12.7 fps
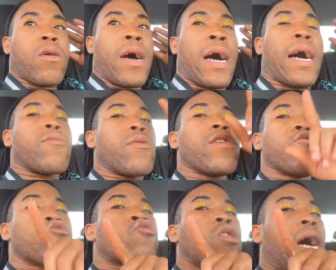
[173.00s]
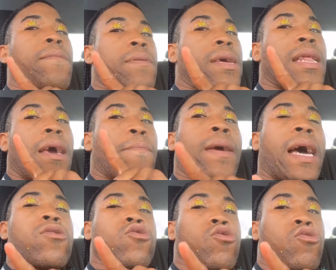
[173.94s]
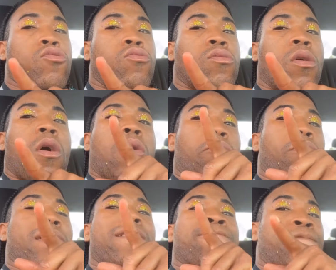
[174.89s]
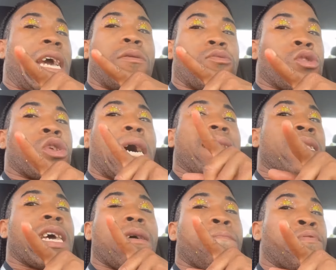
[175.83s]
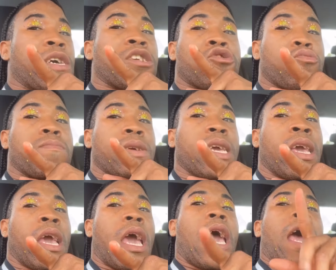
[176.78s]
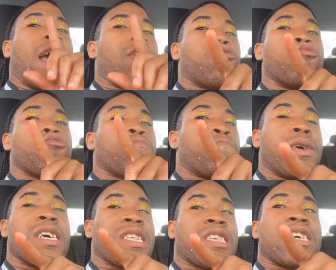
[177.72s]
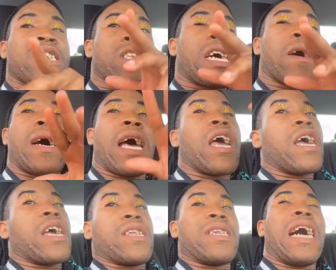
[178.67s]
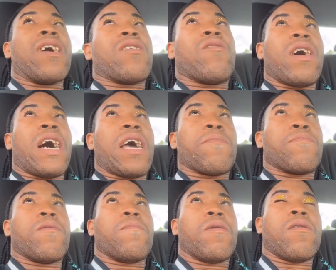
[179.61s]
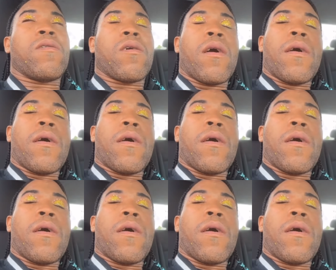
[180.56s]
by the way you tried me in that bathroom when the fan was trying to take a picture with me and you busted talking about, nah, don't hype him up.